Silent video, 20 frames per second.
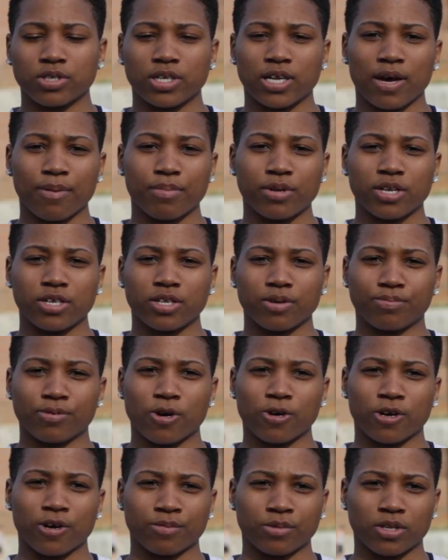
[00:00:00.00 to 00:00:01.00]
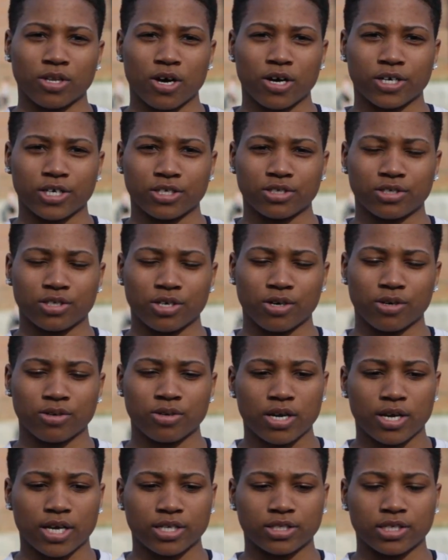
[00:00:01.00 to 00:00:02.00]
and I've been in the program the longest, so
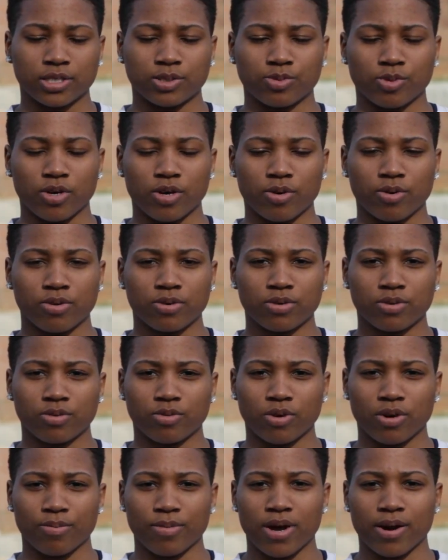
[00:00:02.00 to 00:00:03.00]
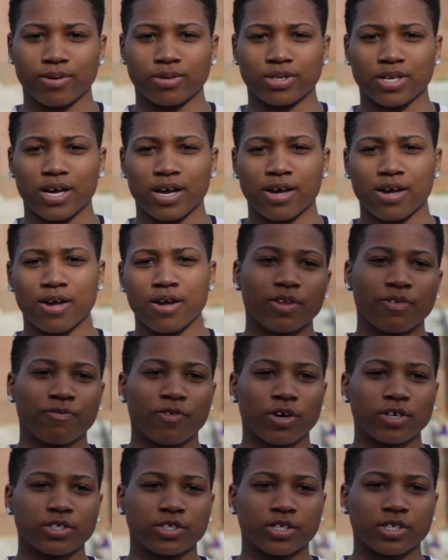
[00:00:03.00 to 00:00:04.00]
I guess that's where I'm at with that.
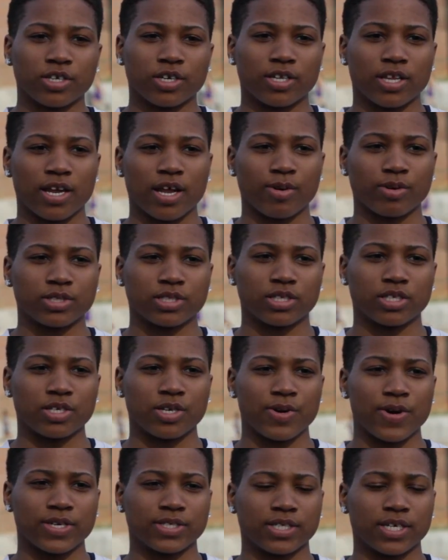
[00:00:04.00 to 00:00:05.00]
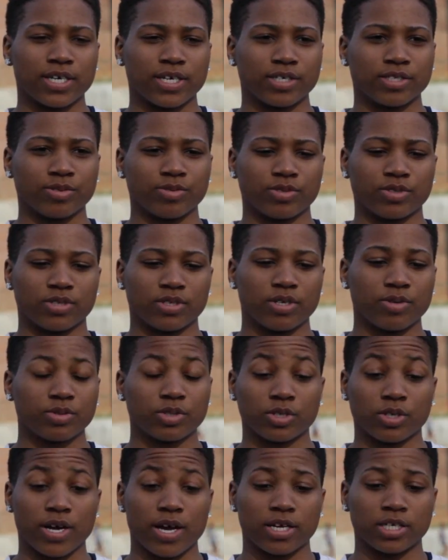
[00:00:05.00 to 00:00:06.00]
First year that I went to the USAs, it
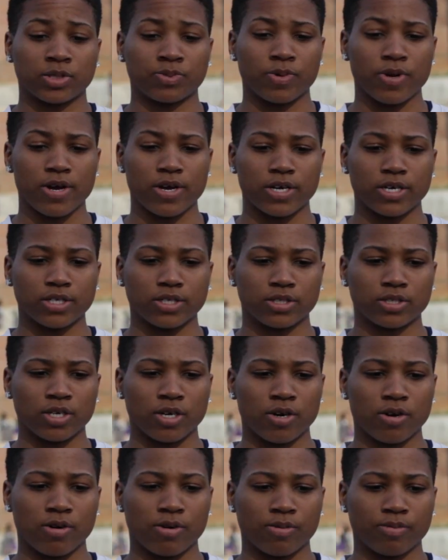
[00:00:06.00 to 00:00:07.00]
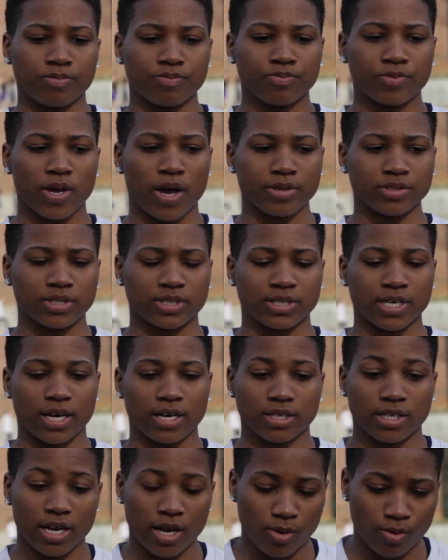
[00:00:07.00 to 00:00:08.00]
was a great experience. I was
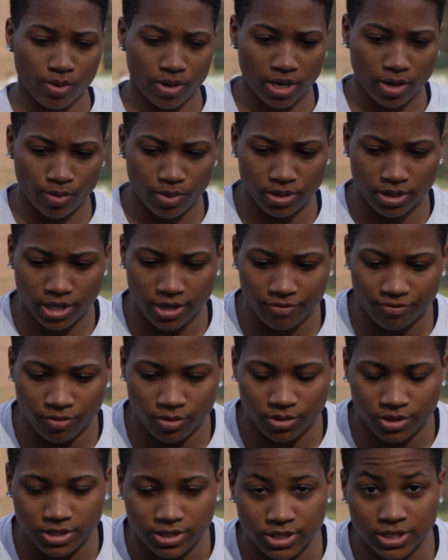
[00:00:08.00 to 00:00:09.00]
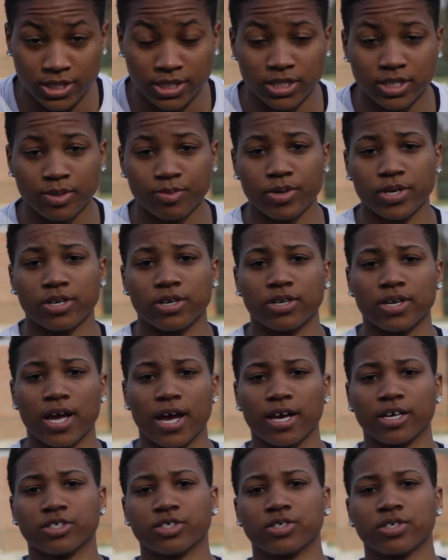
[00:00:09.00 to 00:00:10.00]
excited that I went. I went there for the 60-meter
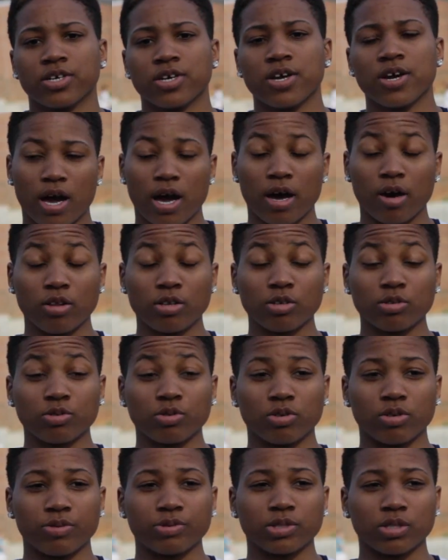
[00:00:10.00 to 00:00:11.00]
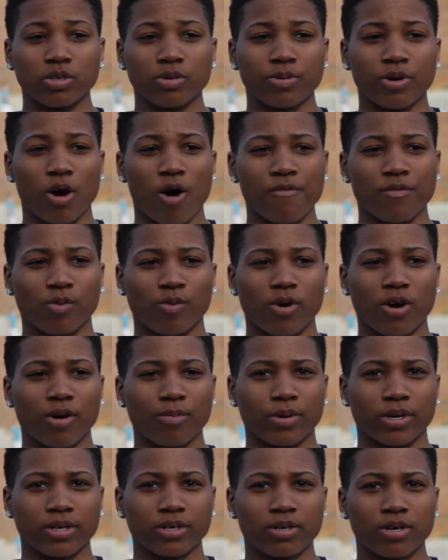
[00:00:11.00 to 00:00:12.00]
dash. It was a little bit
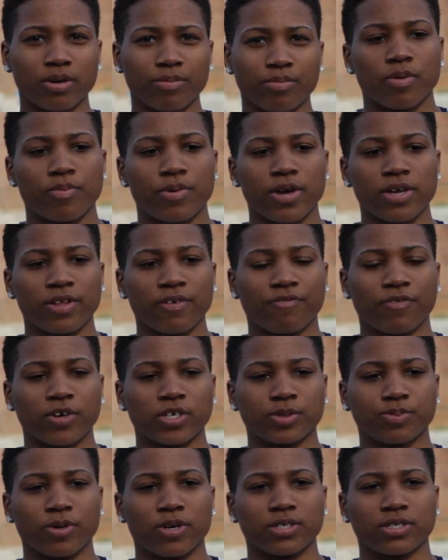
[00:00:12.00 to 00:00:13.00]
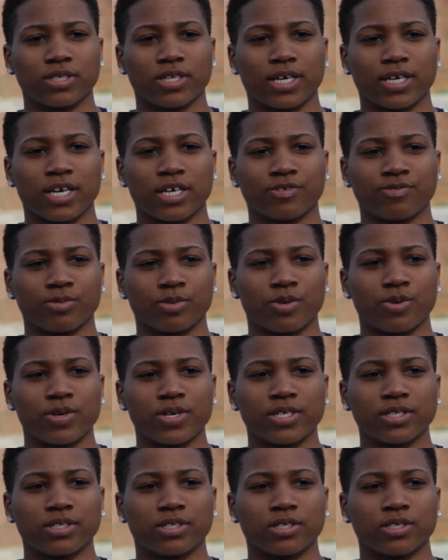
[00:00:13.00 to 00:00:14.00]
overwhelming. Being the first person, I guess, from
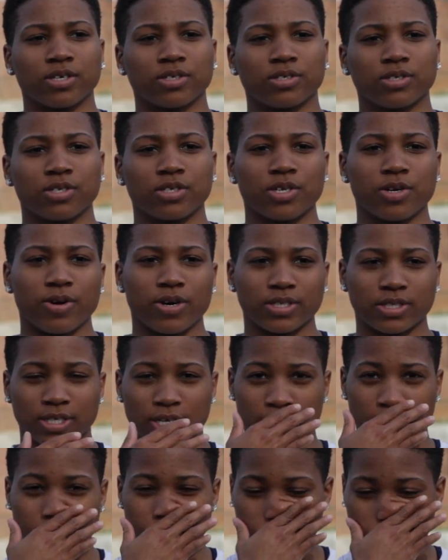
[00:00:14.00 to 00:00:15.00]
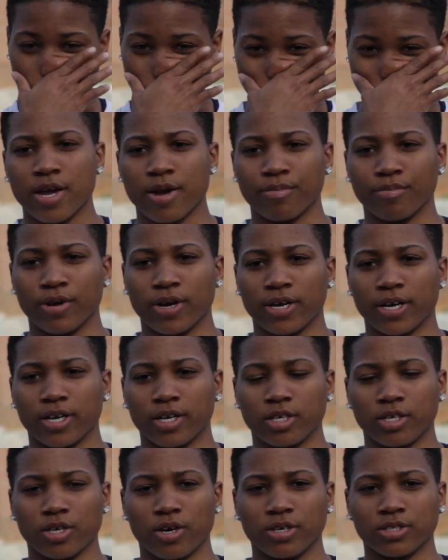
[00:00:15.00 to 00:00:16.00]
Queens to go to the USAs and
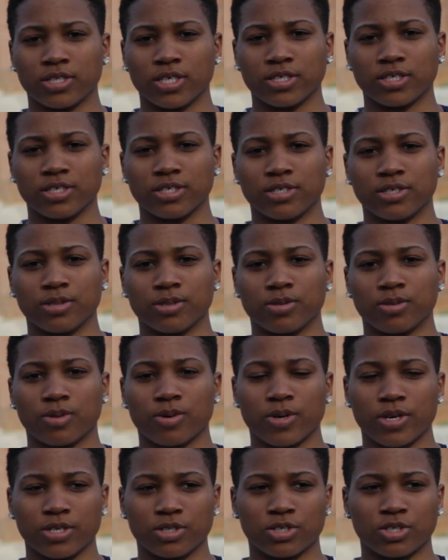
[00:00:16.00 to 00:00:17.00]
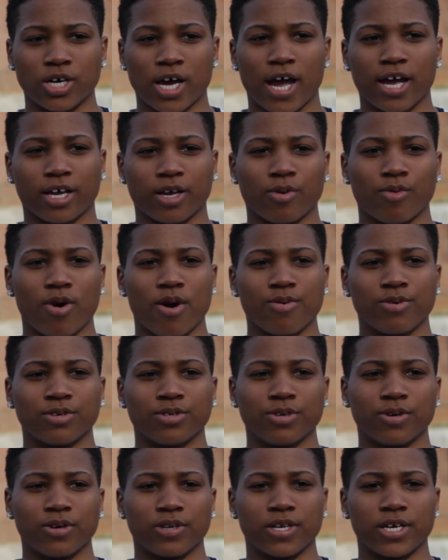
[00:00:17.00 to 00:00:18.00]
bringing, attention to Queens track and what we're
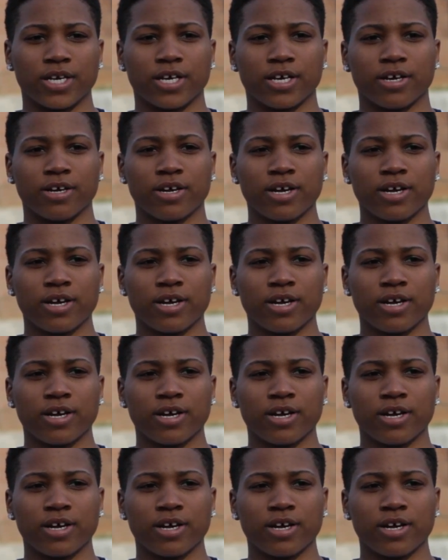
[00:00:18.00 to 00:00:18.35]
doing here